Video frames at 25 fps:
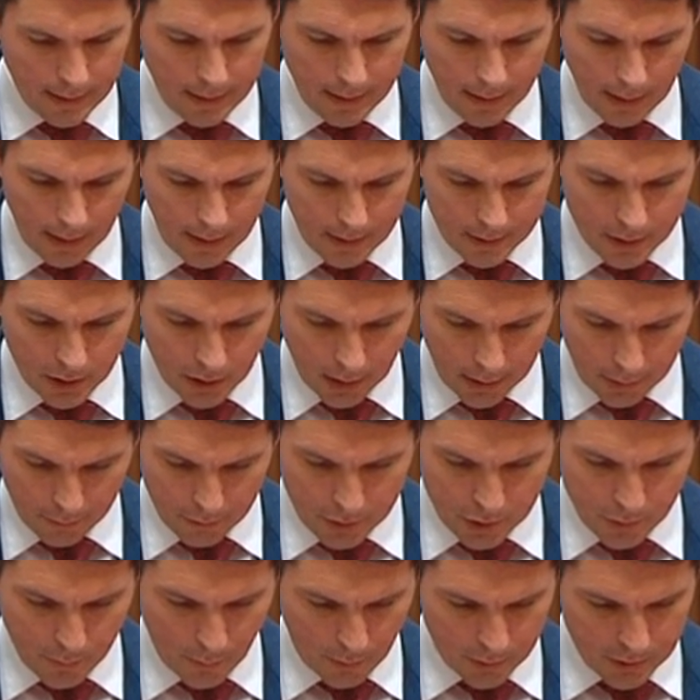allegedly
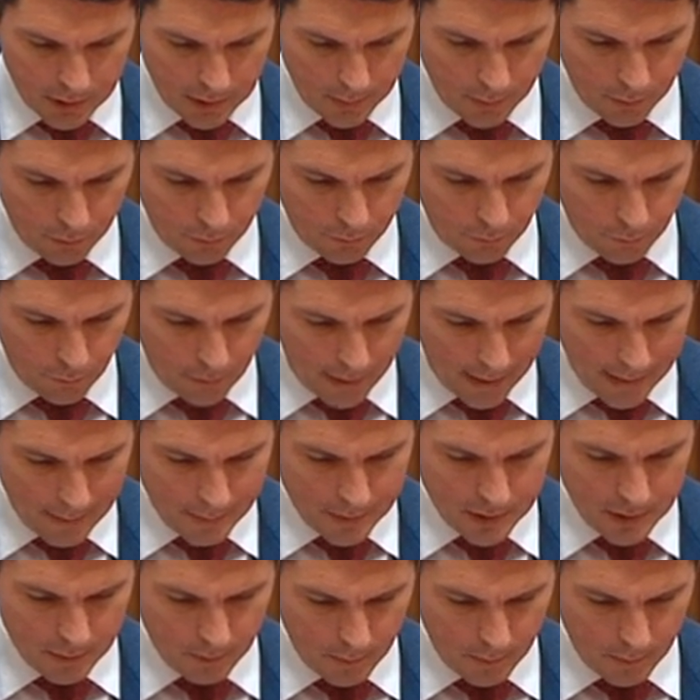responsible for rapes,